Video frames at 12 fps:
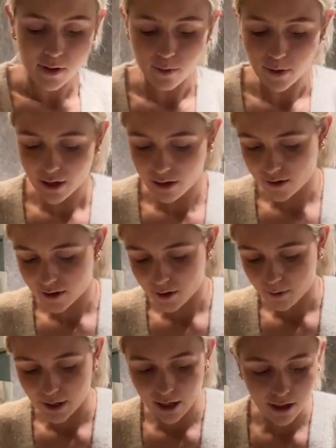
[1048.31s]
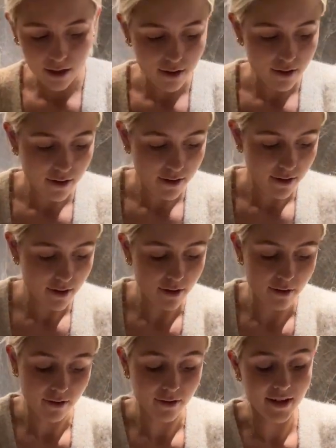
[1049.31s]
What else did we get?
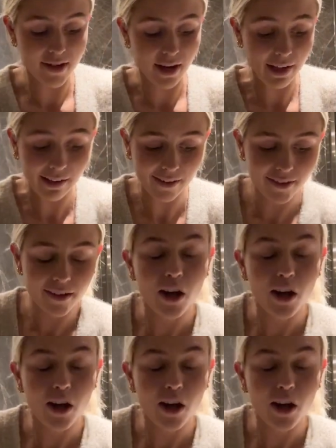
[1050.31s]
Did I get?